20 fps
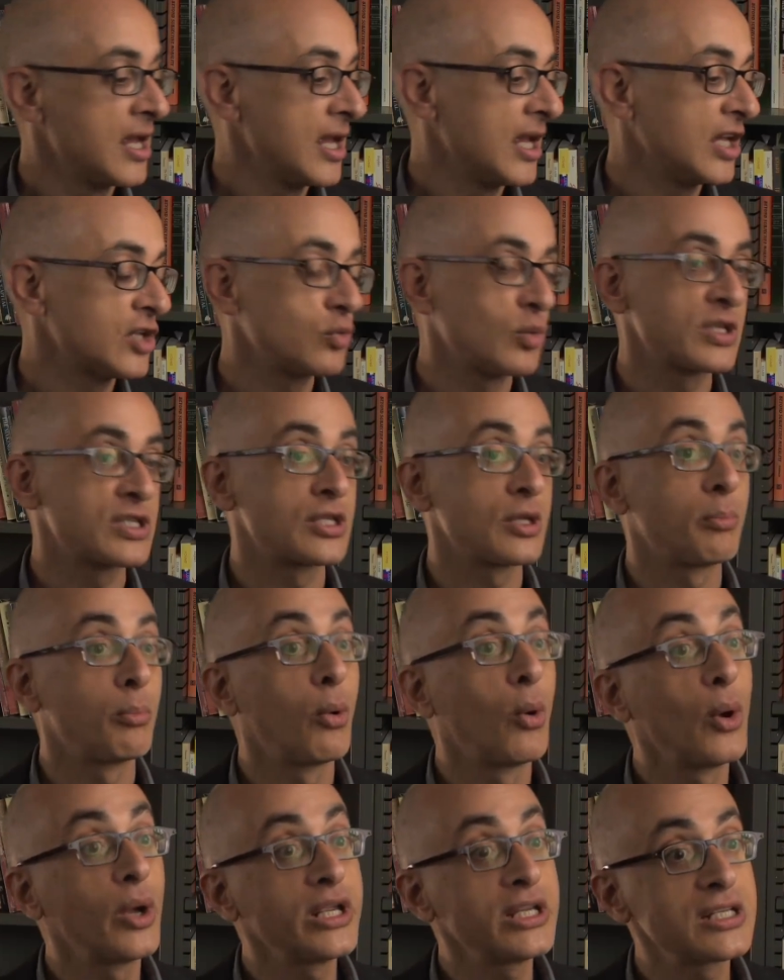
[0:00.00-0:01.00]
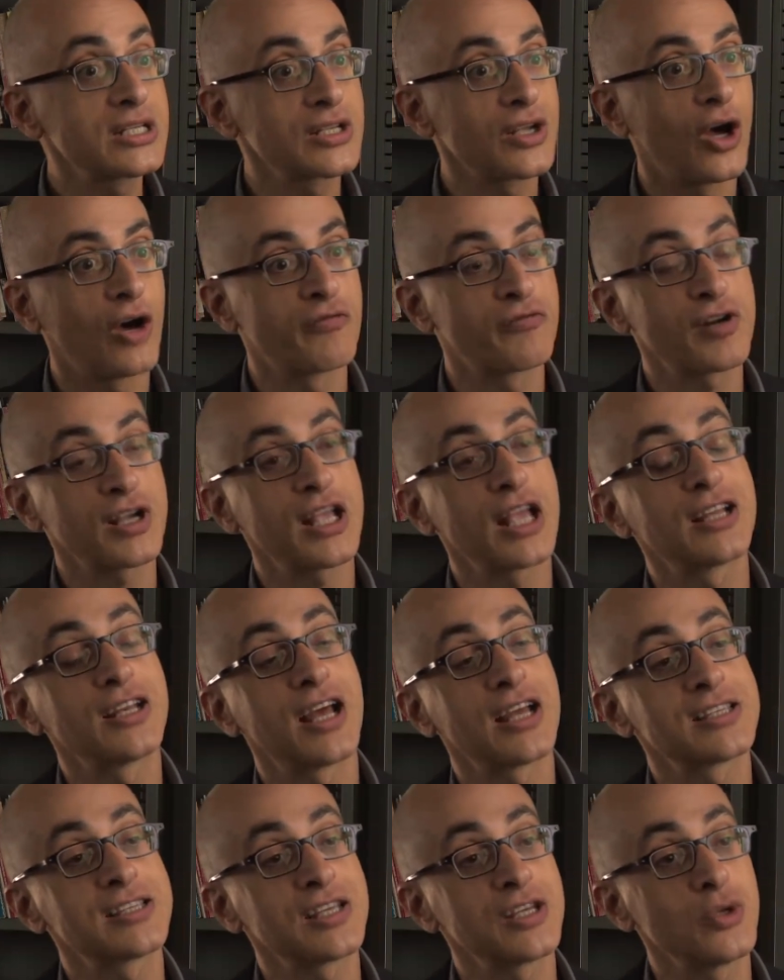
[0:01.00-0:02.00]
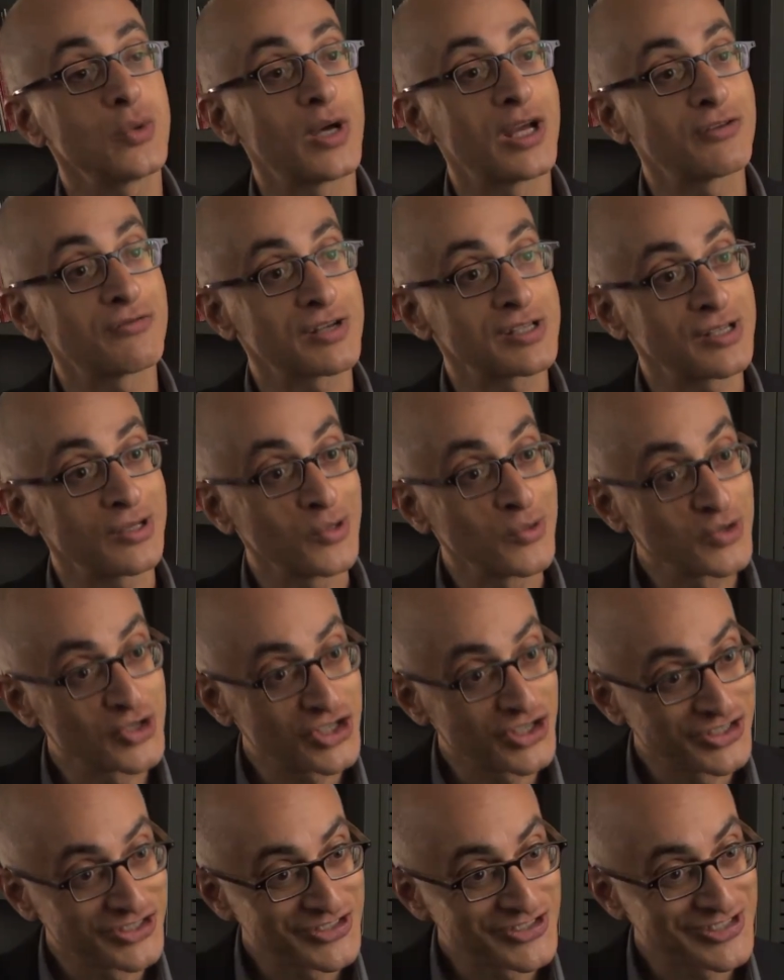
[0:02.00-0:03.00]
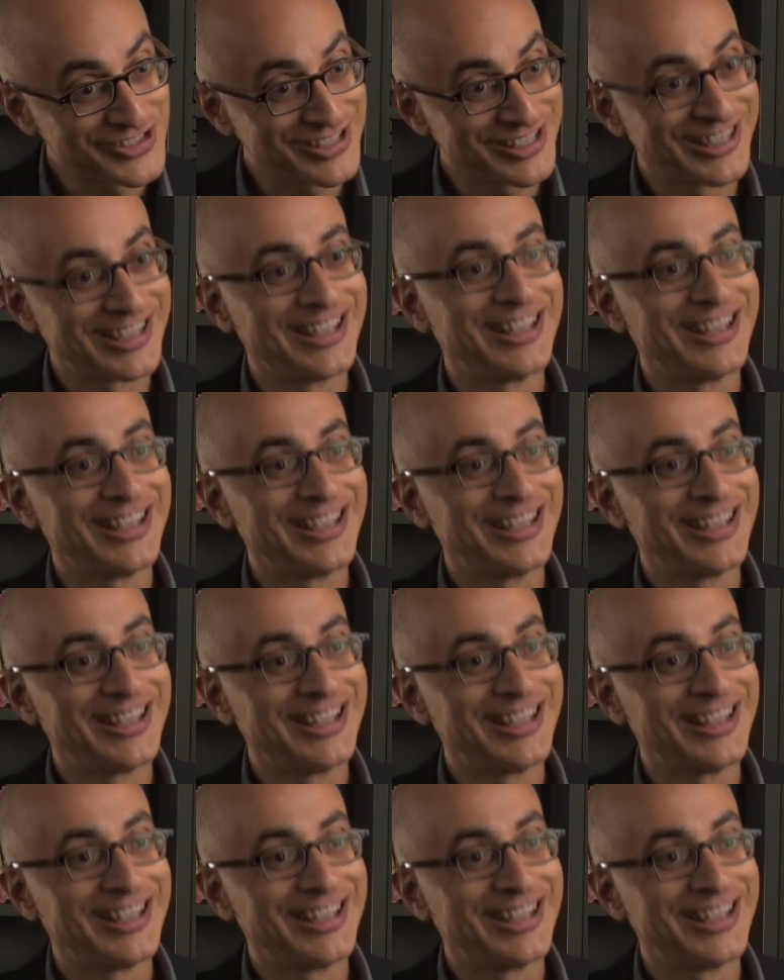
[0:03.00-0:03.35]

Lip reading: It was the point of recognizing UN resolutions